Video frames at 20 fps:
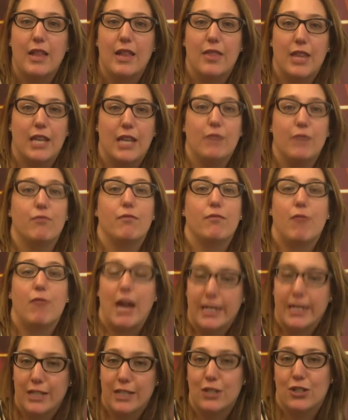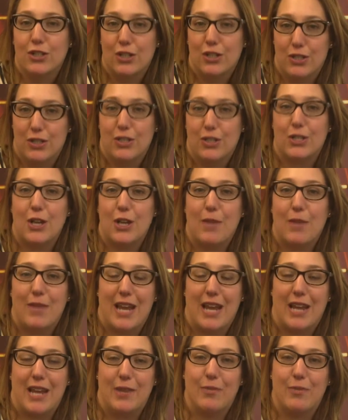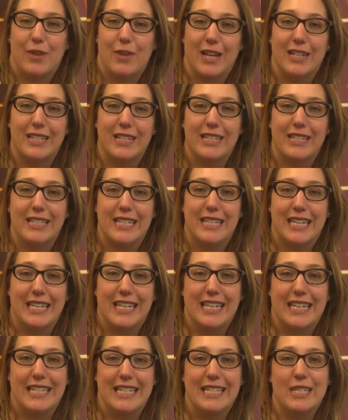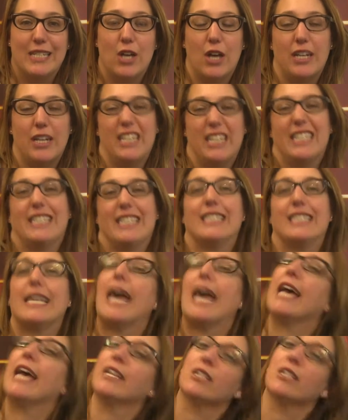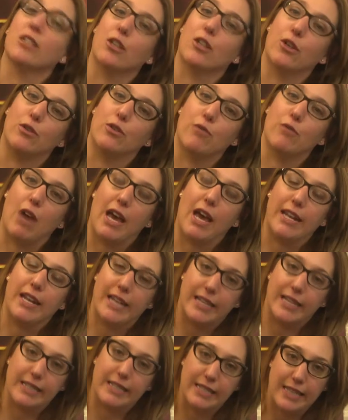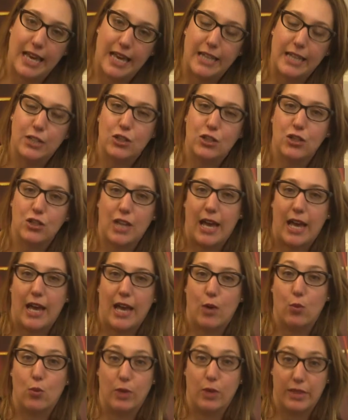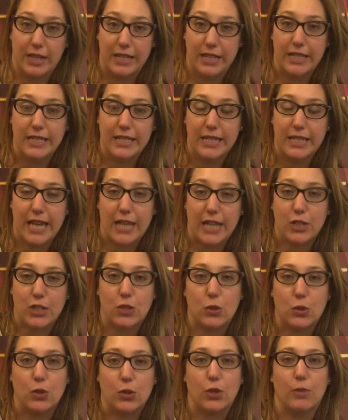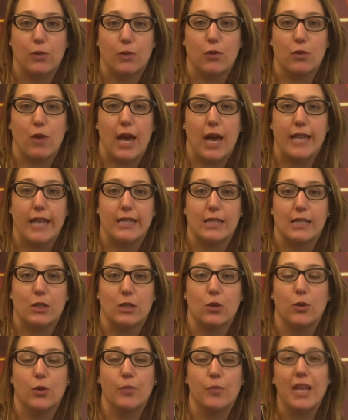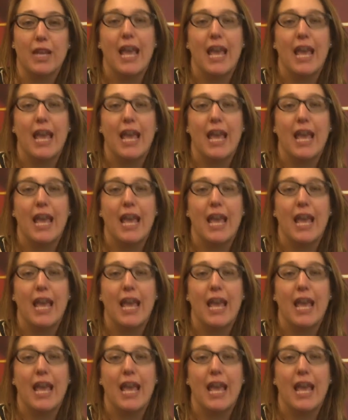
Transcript: The right to choose to terminate a pregnancy is not a standalone right as such within international human rights law.